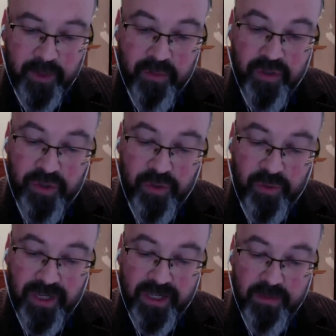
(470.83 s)
pursued
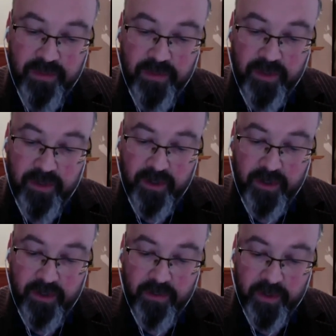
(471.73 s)
and is
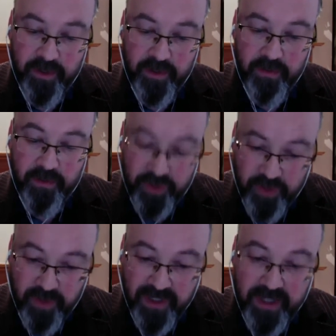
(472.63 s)
pursued,
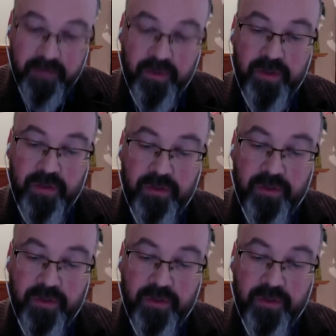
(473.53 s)
pursues and is pursued.